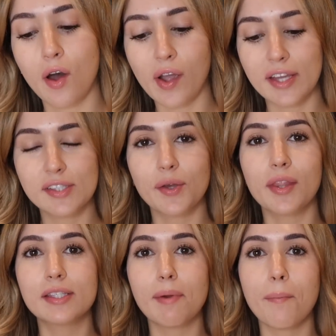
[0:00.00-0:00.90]
Okay,
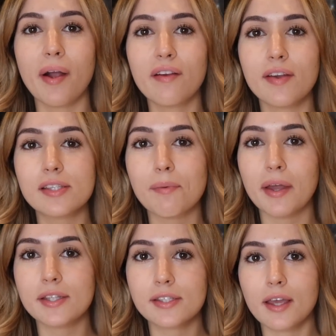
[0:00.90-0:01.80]
so there's my breakfast. I
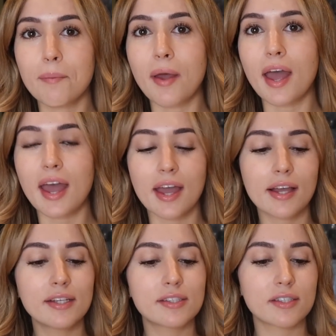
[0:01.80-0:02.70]
made some
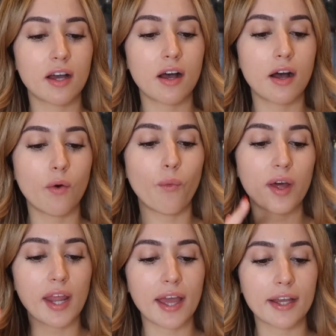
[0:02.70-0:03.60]
eggs. Uh,
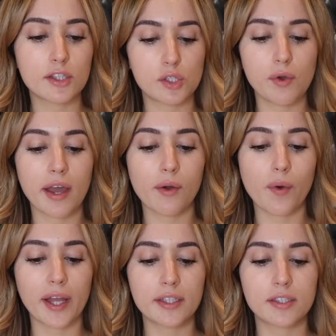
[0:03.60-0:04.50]
one egg, two egg
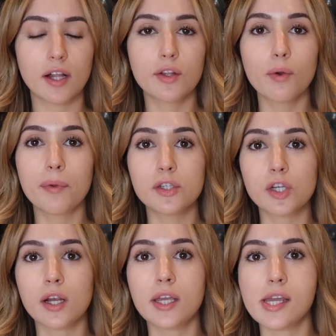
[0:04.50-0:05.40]
whites, a little bit of
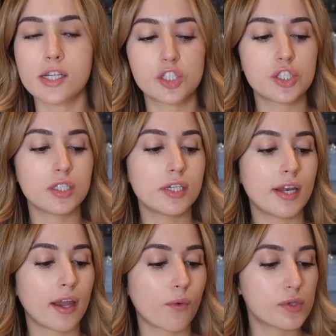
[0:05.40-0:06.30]
turkey,
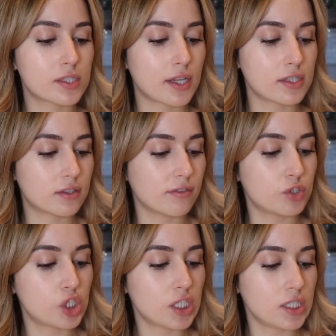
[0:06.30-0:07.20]
like one slice
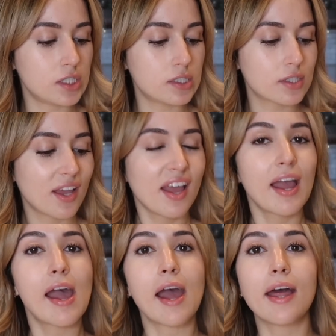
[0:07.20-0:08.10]
of cheese,
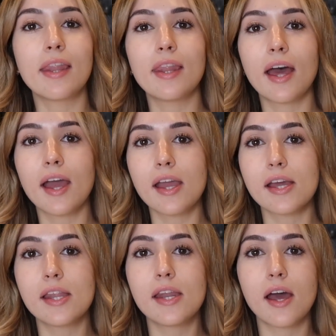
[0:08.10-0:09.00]
and
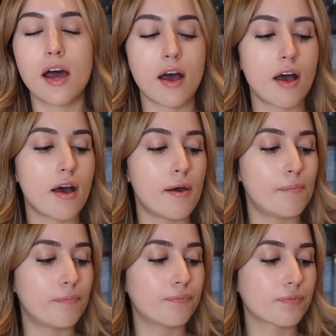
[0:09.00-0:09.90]
then
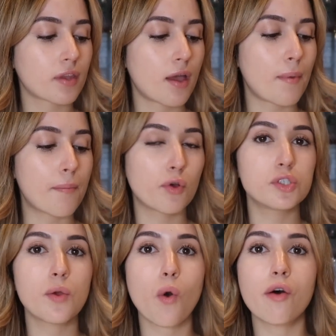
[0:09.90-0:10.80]
um, my
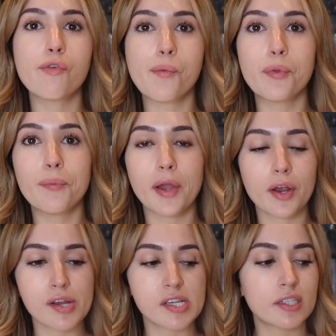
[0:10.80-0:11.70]
protein waffle
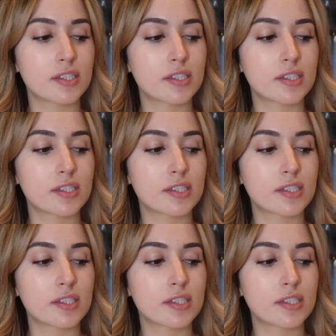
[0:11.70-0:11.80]
blueberries.